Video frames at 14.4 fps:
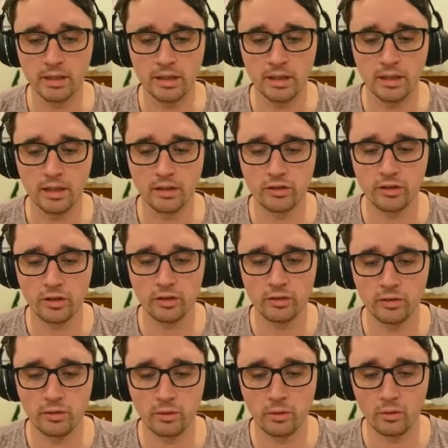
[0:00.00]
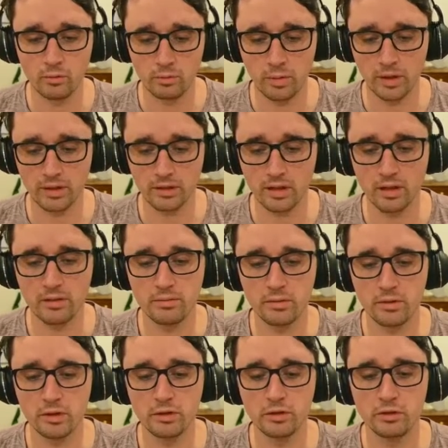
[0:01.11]
So by the time
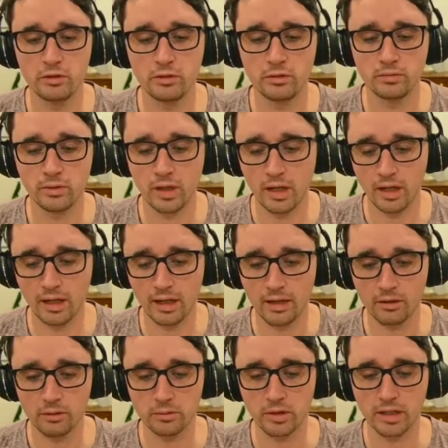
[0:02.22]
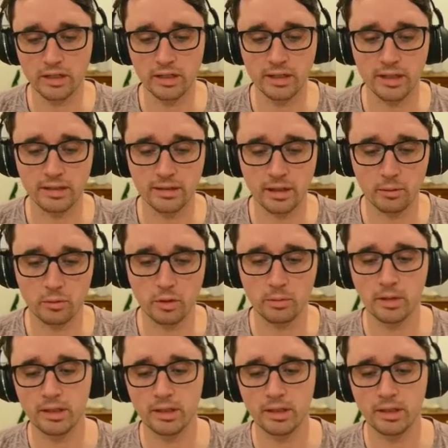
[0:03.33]
you allow them to actually get set up properly,